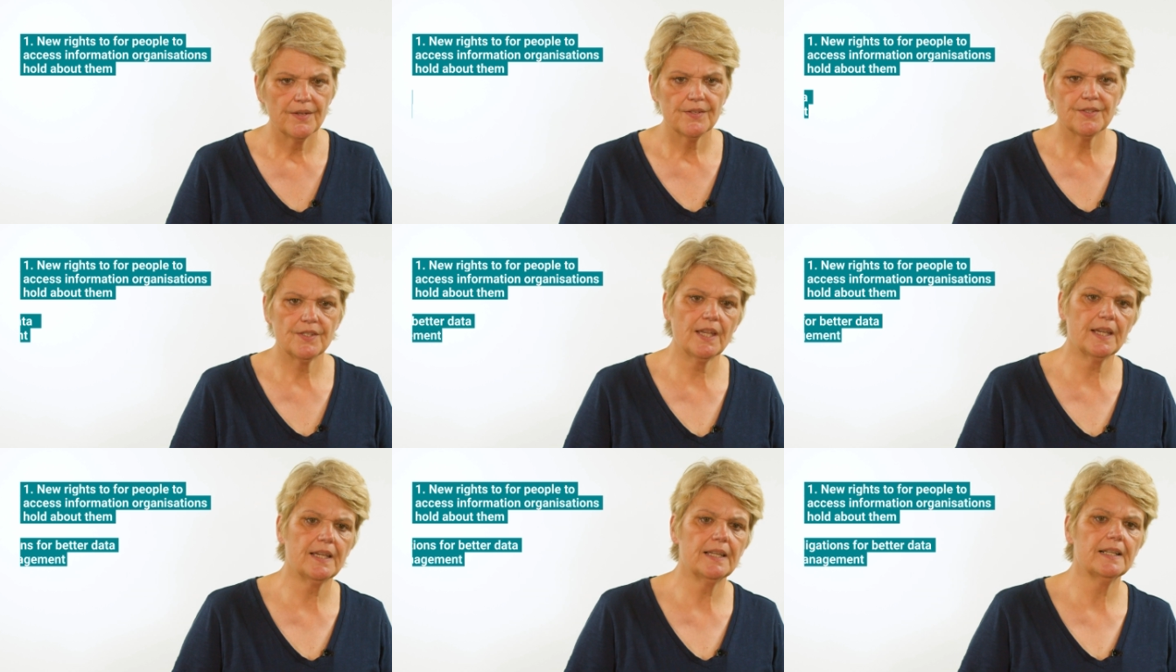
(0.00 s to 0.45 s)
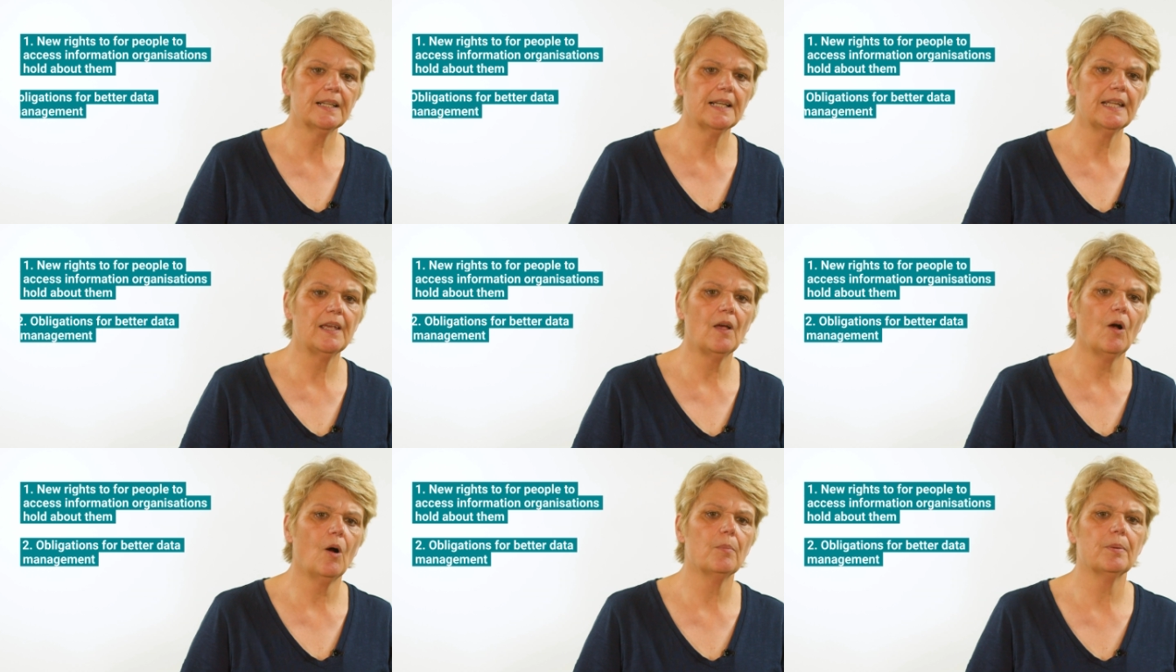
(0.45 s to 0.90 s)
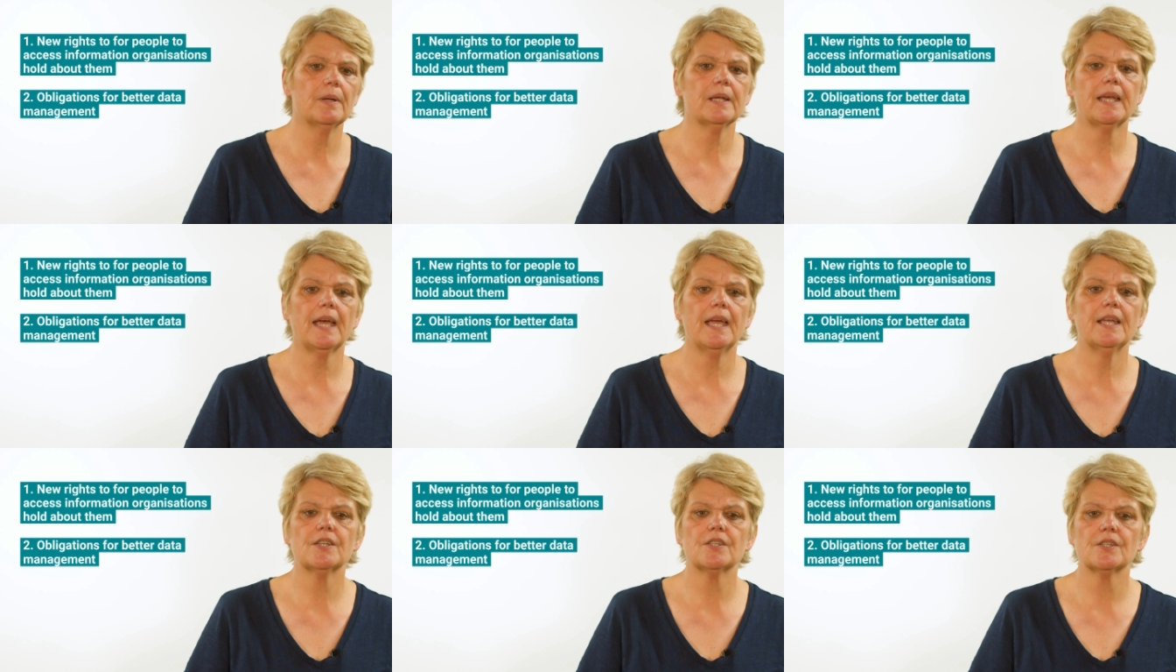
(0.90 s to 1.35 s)
Secondly,
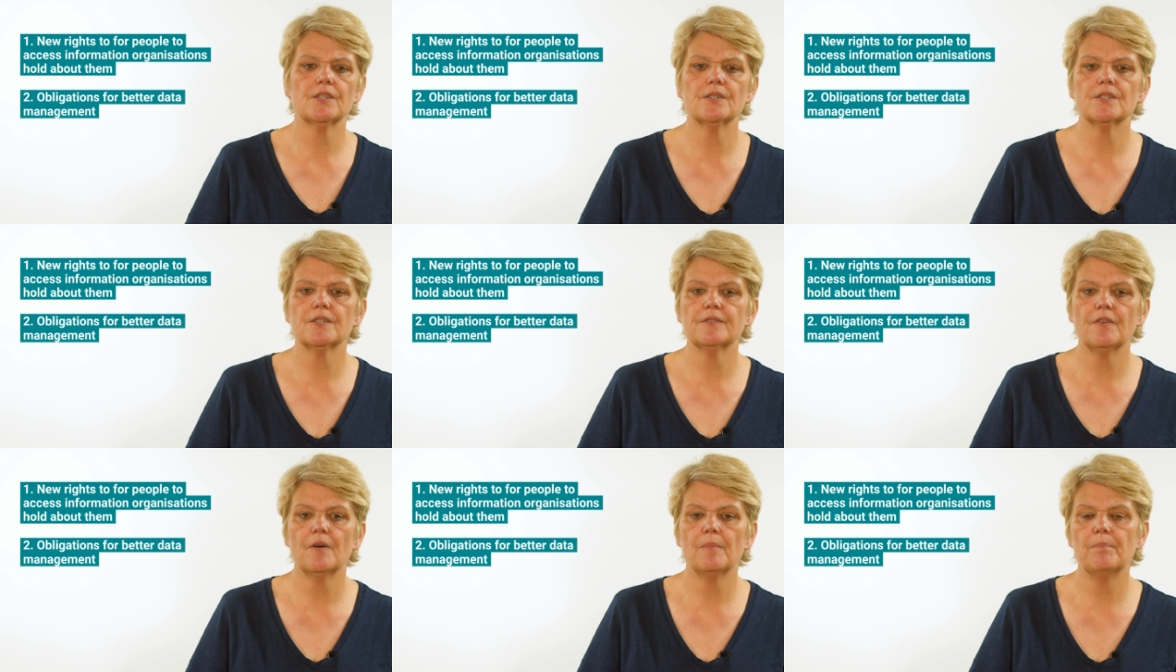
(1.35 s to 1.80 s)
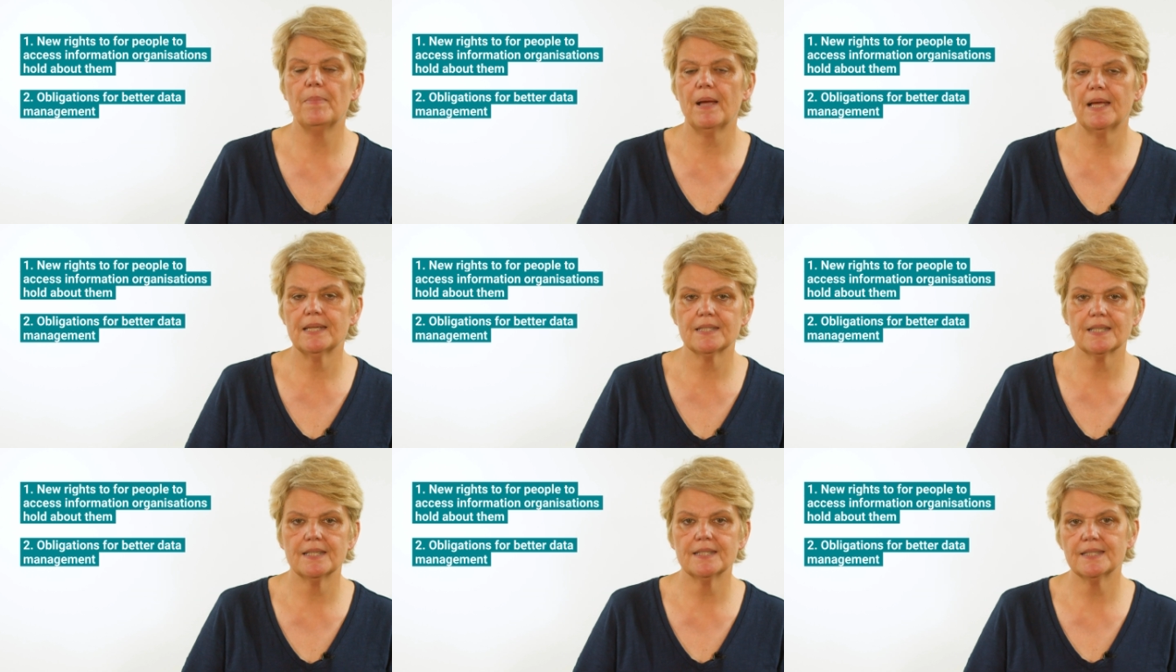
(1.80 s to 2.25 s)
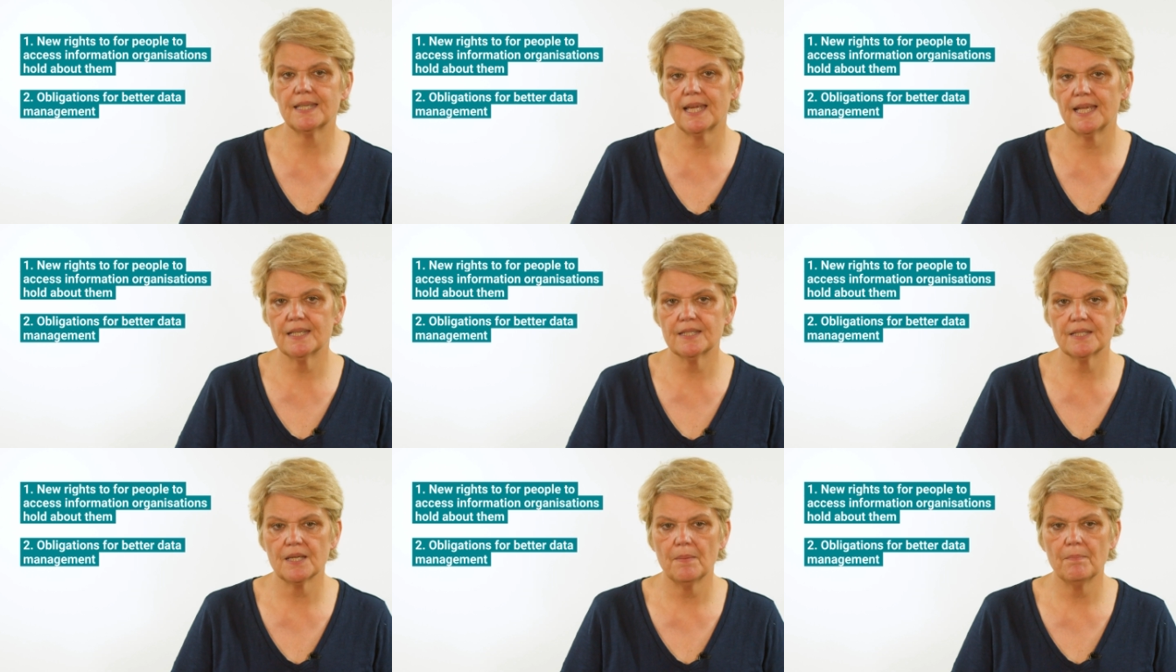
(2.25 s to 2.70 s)
obligations for better
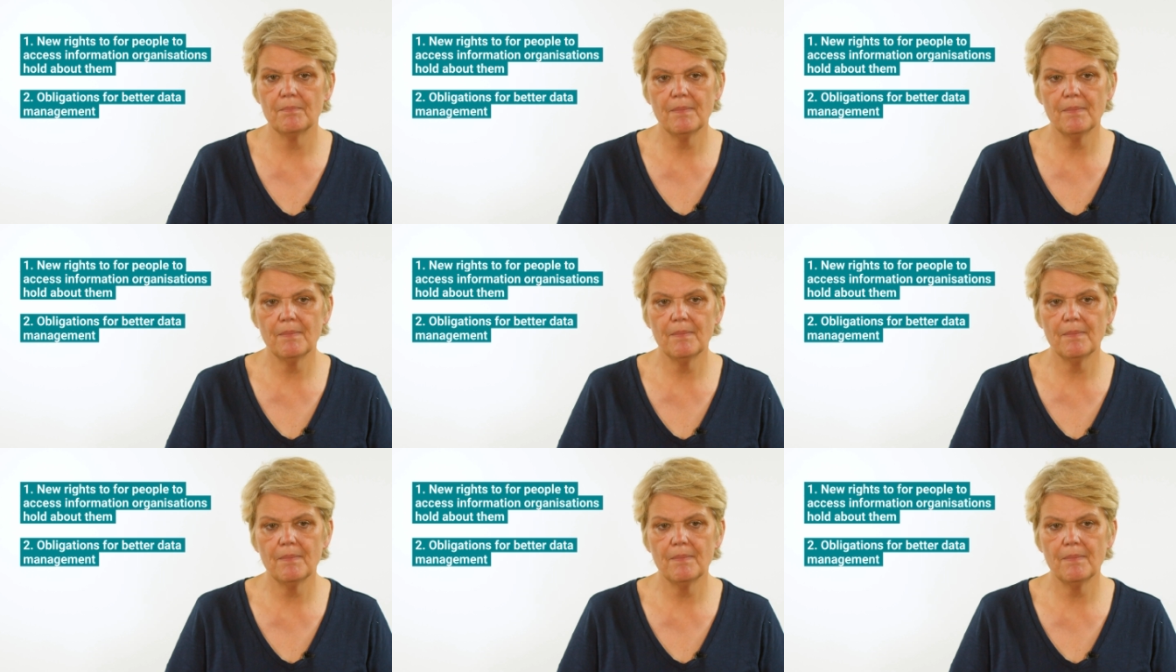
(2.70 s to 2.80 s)
data